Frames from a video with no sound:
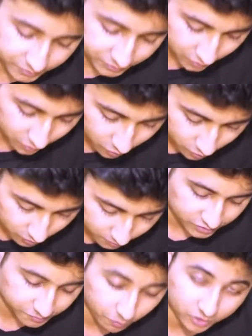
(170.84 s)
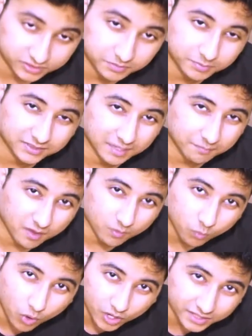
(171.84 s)
so it's possible that my
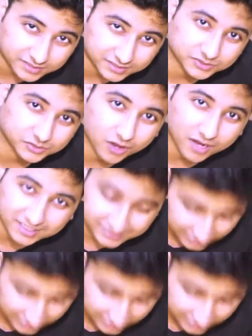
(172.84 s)
voice is not as